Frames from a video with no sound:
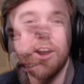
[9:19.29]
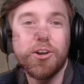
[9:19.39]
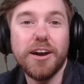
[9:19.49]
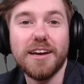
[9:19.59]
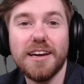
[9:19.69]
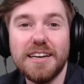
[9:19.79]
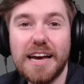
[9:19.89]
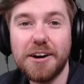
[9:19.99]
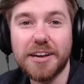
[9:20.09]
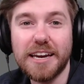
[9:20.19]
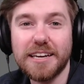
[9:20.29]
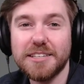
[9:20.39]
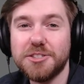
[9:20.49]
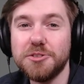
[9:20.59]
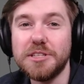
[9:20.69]
All right. And now getting
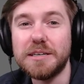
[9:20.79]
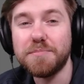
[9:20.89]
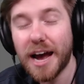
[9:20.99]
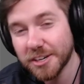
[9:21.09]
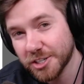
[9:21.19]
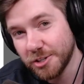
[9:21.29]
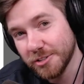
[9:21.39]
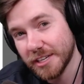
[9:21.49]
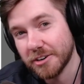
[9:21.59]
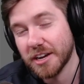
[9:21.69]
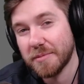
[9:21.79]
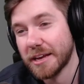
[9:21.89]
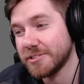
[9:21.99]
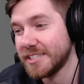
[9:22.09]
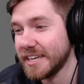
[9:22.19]
into the patch notes that are coming
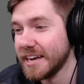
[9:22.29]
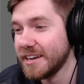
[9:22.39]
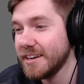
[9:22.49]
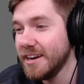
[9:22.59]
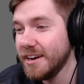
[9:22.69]
out today.